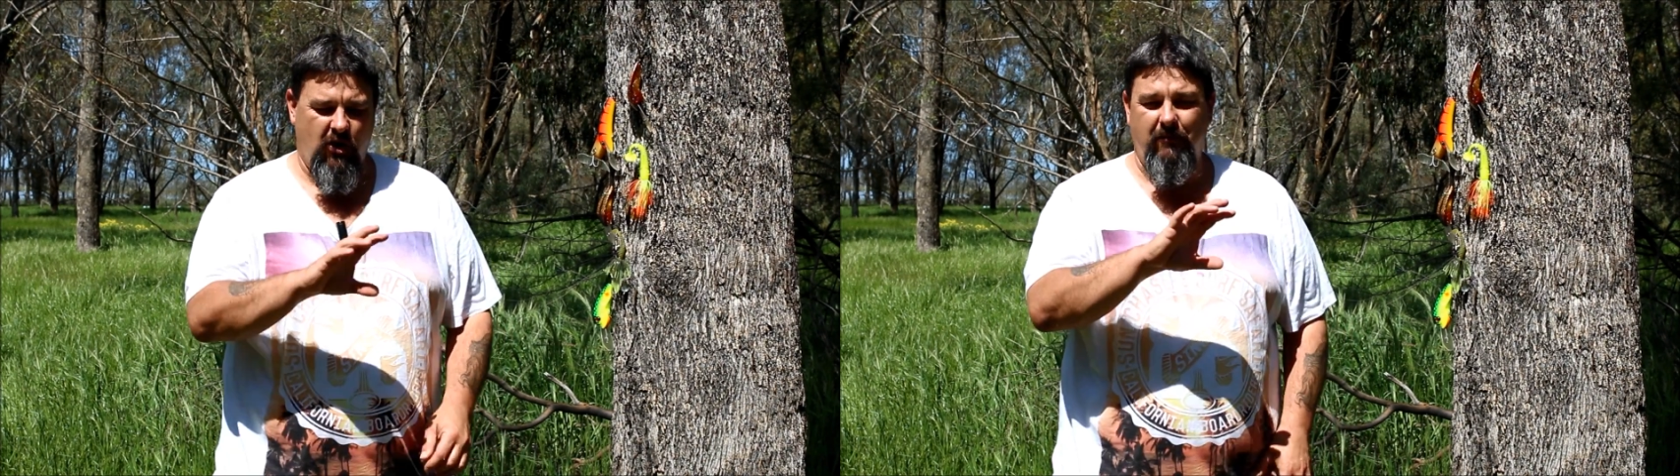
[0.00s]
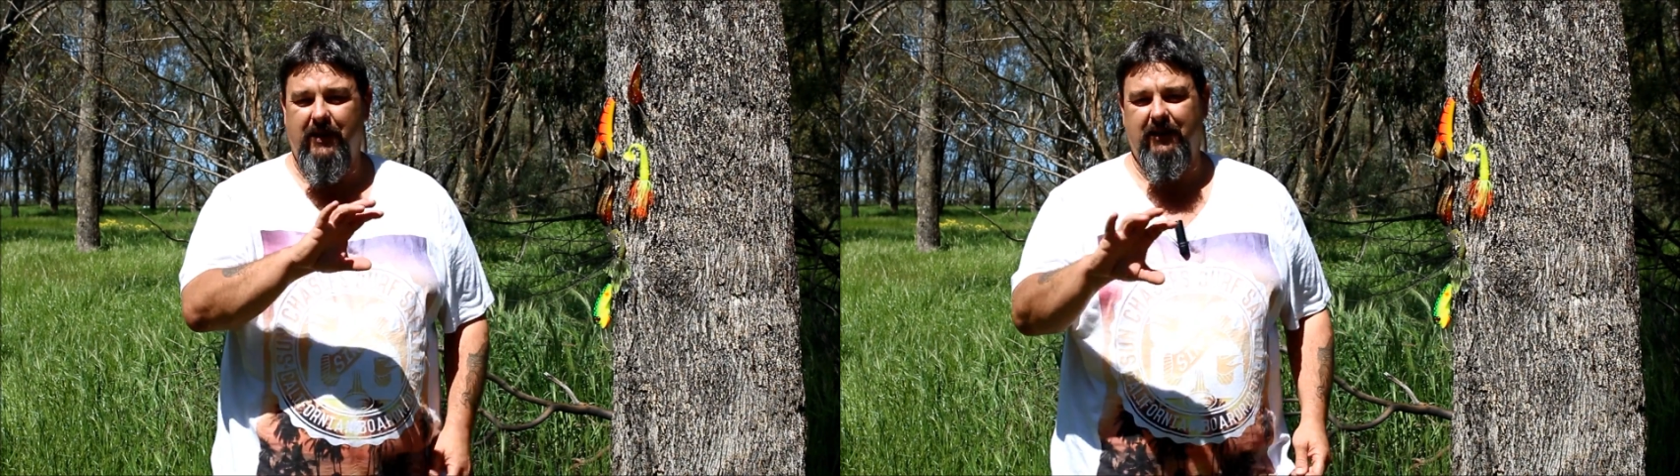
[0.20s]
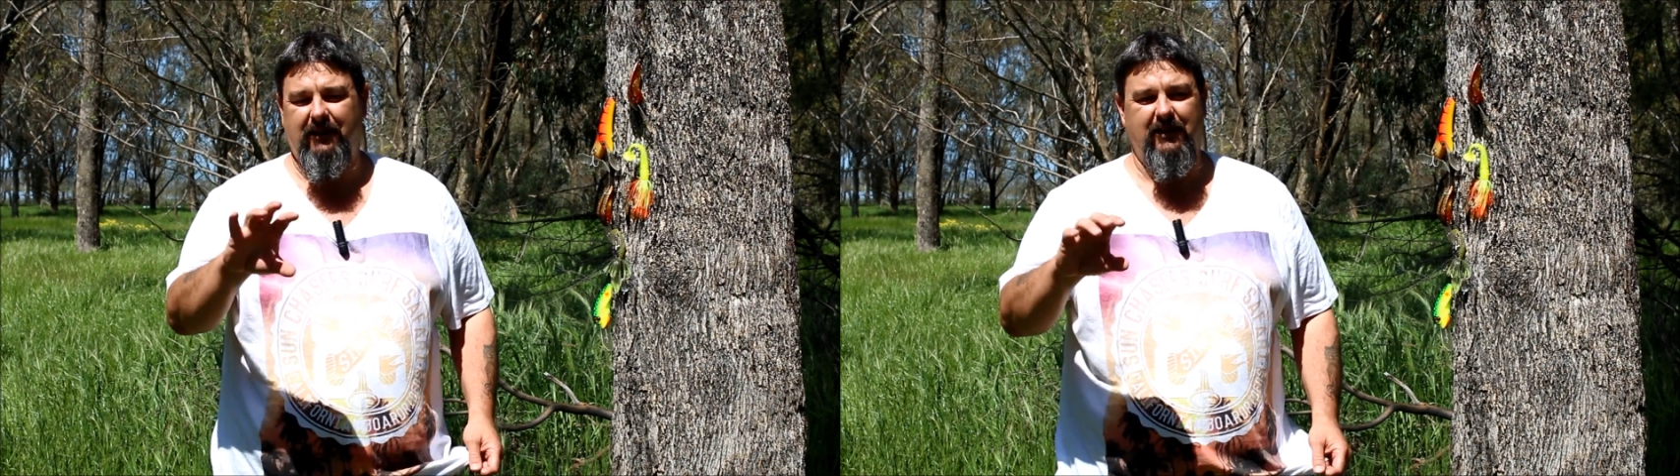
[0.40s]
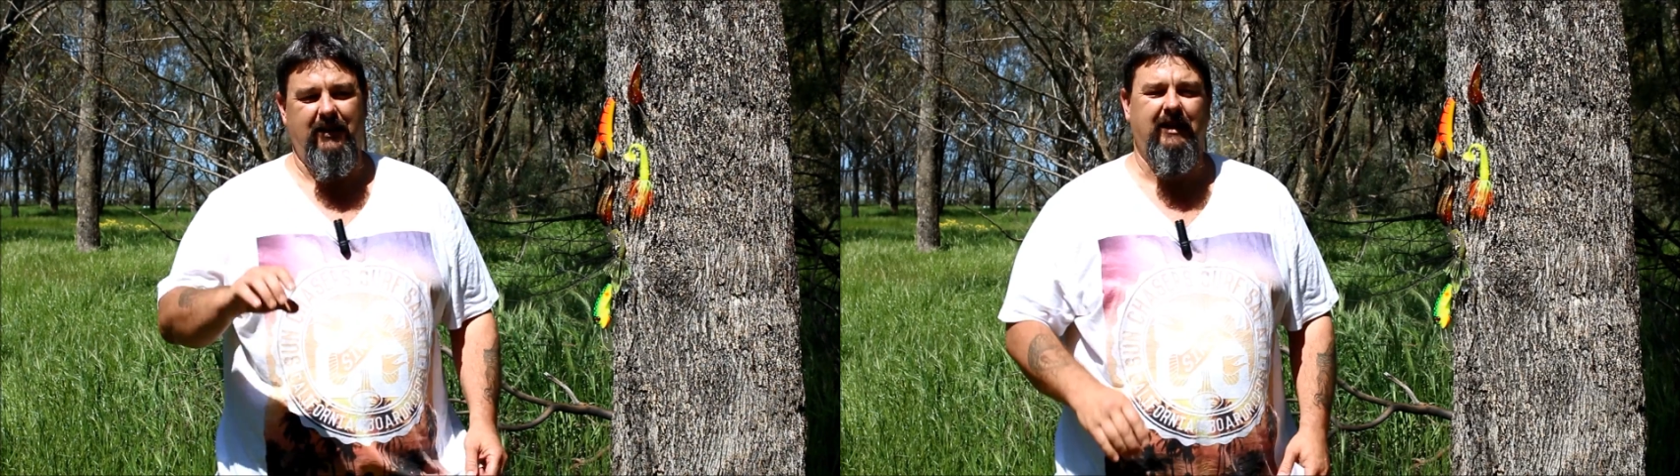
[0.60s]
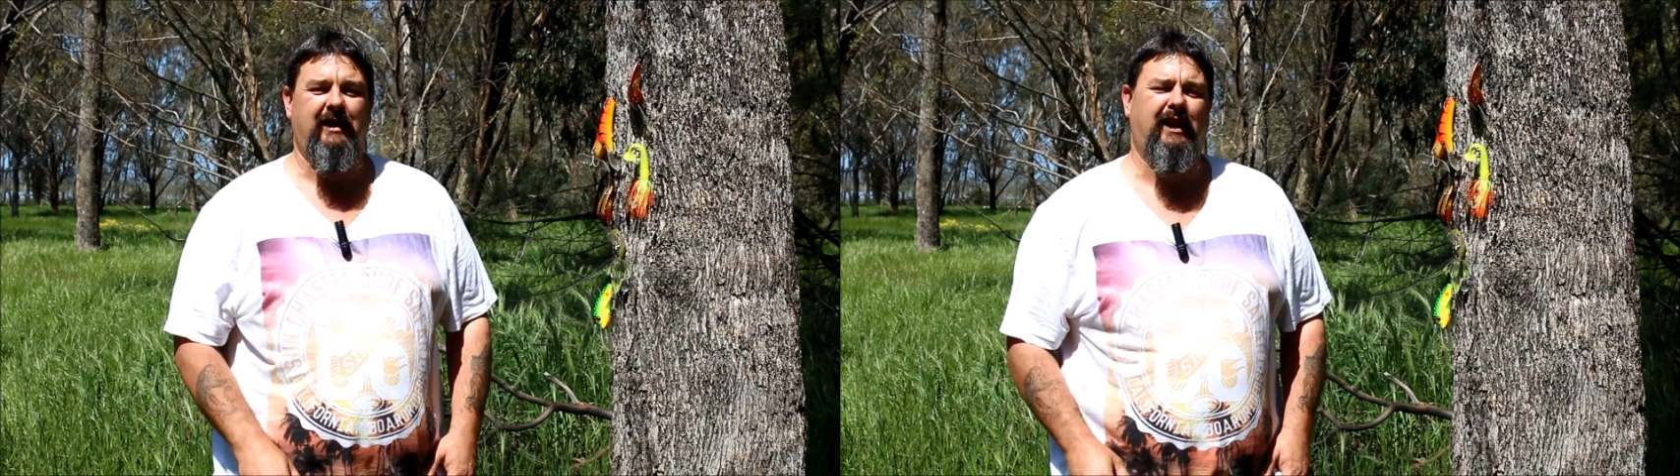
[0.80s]

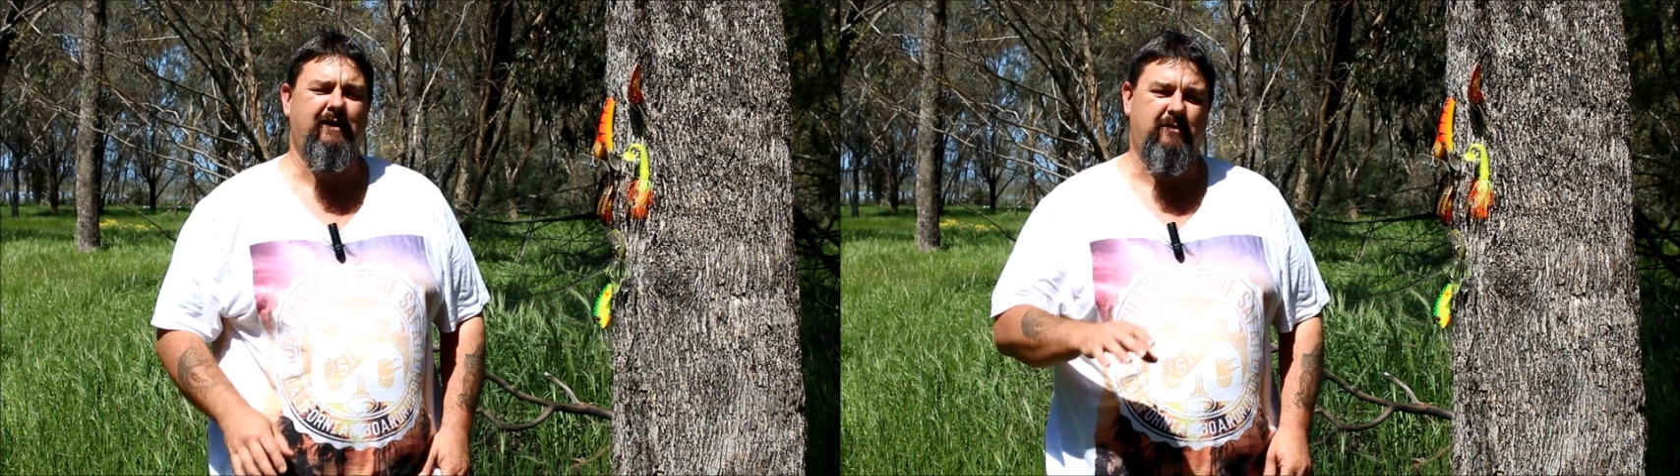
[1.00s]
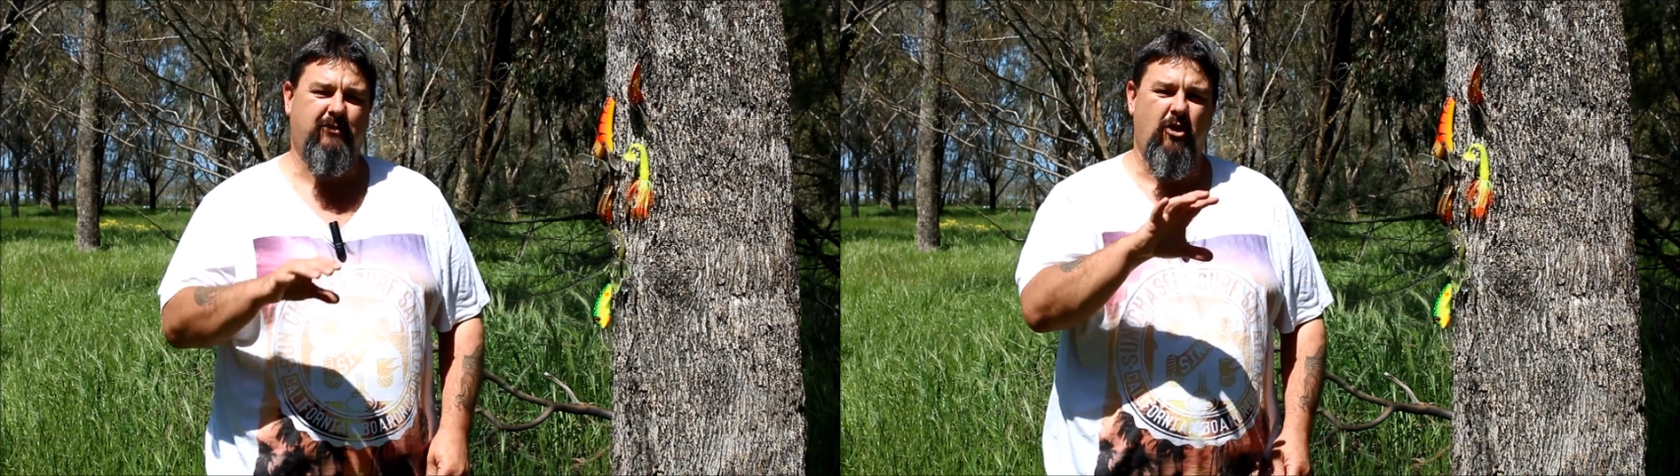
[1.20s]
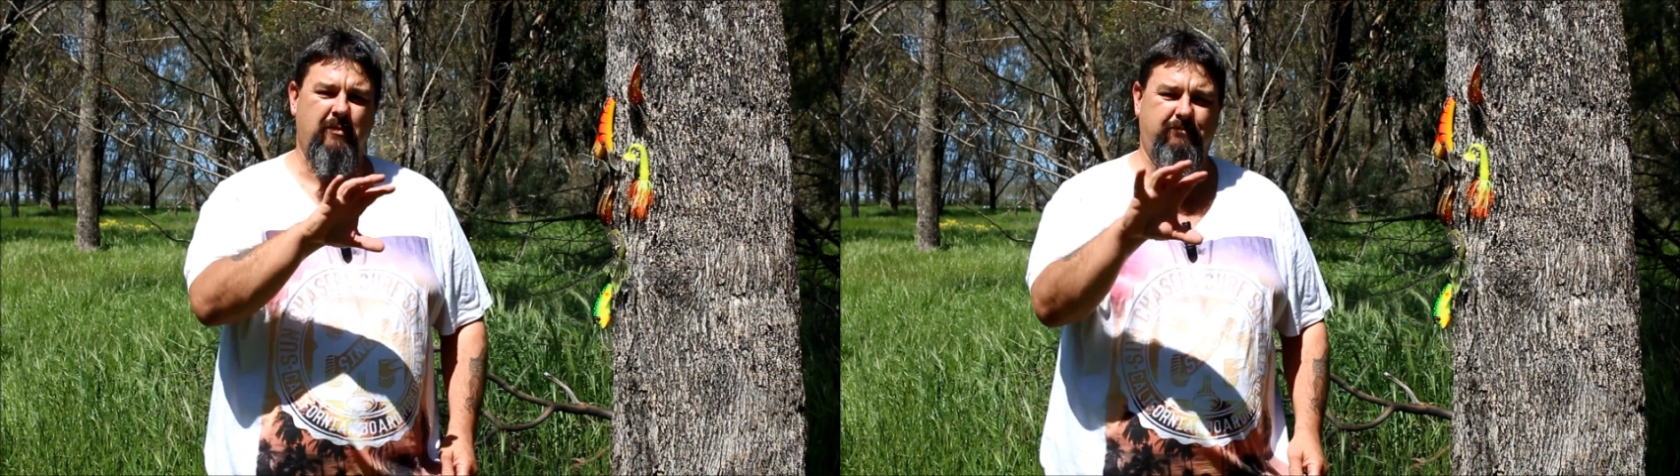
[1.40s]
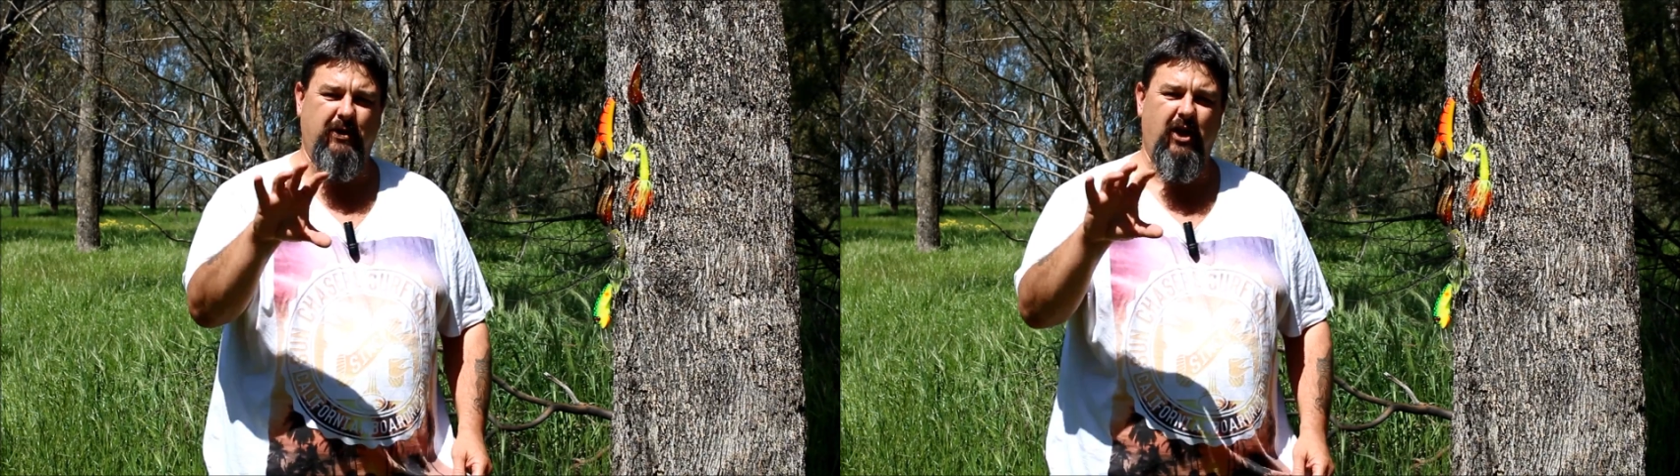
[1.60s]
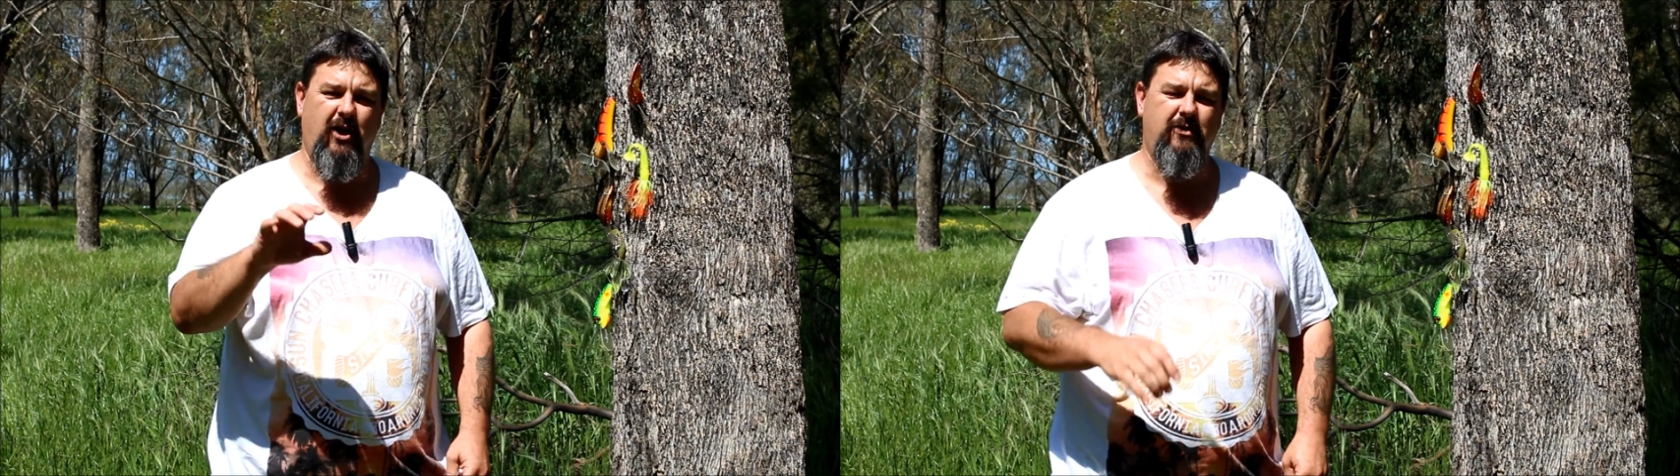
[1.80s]
comment
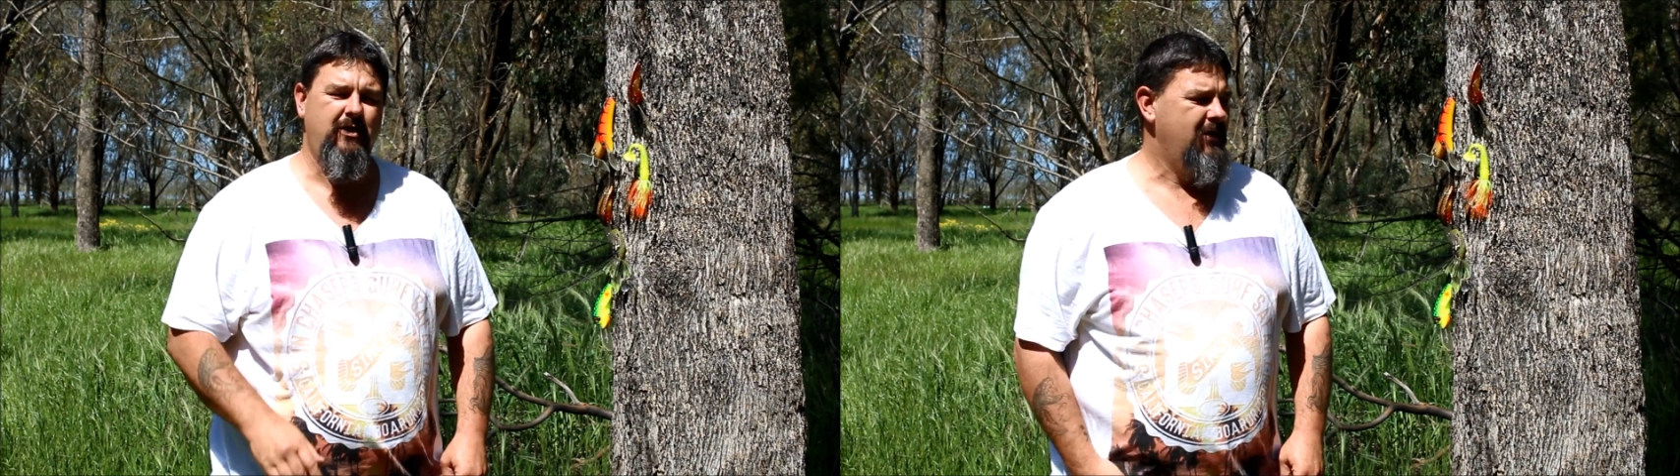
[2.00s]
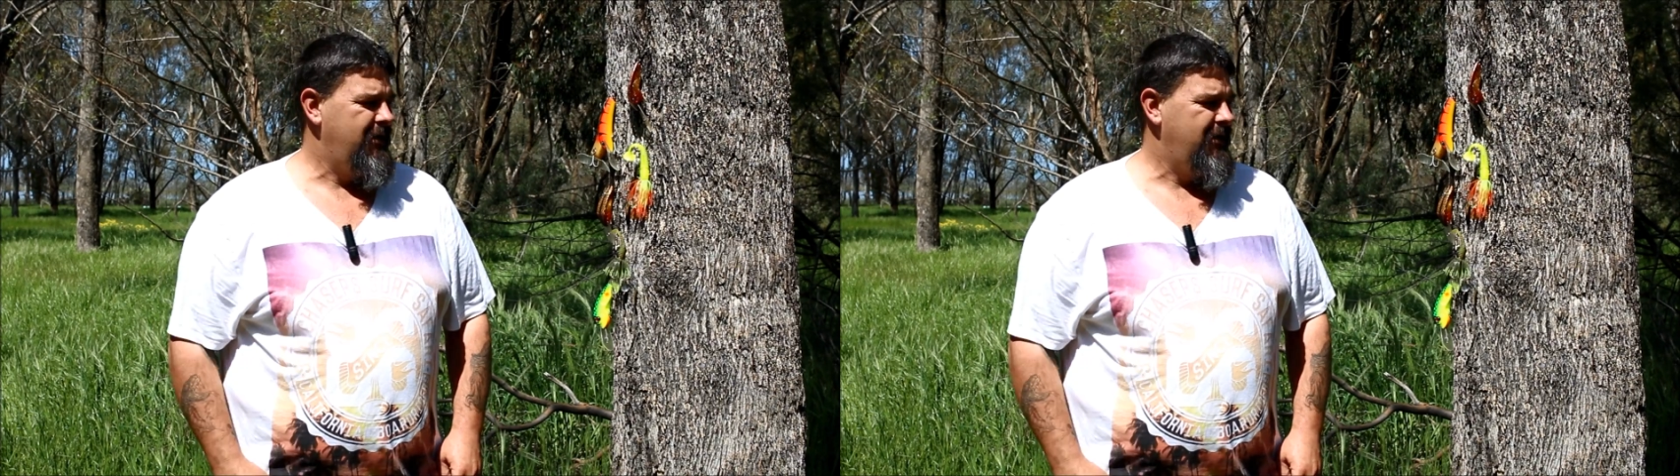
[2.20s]
below